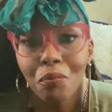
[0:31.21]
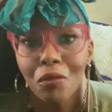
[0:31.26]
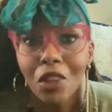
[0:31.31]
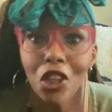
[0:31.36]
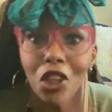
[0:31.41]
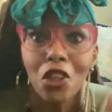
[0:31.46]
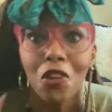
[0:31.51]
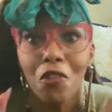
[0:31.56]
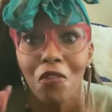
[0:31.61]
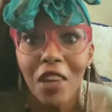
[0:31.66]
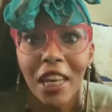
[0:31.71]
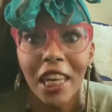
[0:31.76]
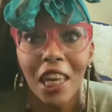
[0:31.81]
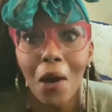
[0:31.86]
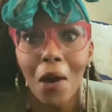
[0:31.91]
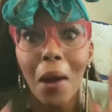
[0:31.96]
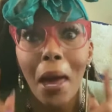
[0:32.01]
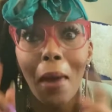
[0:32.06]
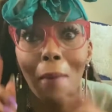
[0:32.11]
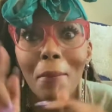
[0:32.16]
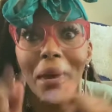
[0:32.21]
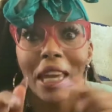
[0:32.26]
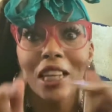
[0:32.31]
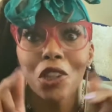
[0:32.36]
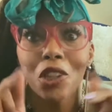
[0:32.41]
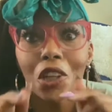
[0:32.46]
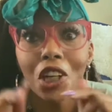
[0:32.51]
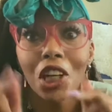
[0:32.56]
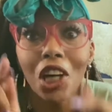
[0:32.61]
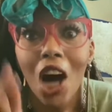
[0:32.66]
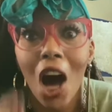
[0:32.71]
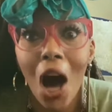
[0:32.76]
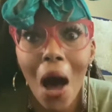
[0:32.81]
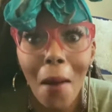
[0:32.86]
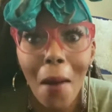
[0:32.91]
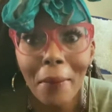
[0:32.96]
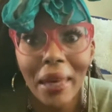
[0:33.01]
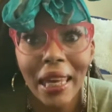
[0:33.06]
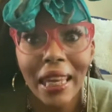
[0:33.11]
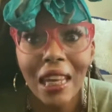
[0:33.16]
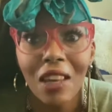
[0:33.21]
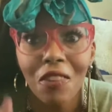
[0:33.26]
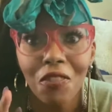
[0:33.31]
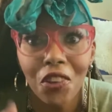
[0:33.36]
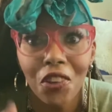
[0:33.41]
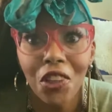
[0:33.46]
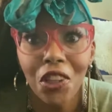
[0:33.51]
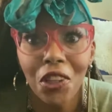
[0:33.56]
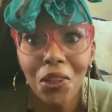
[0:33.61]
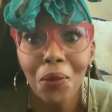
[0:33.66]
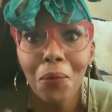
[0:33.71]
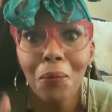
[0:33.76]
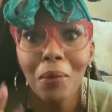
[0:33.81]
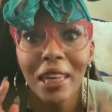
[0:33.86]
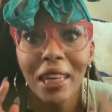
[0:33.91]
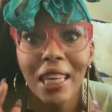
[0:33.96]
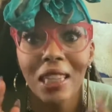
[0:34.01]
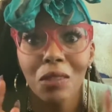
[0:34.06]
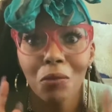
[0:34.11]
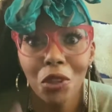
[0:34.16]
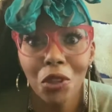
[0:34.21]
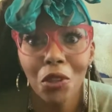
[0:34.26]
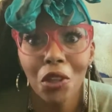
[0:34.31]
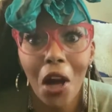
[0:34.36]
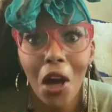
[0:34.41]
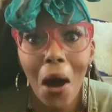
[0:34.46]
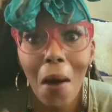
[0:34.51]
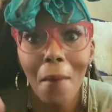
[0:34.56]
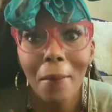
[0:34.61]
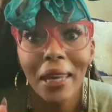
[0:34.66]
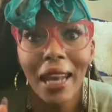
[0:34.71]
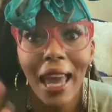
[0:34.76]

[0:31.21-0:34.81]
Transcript: new video and make sure to comment if you're new because when you comment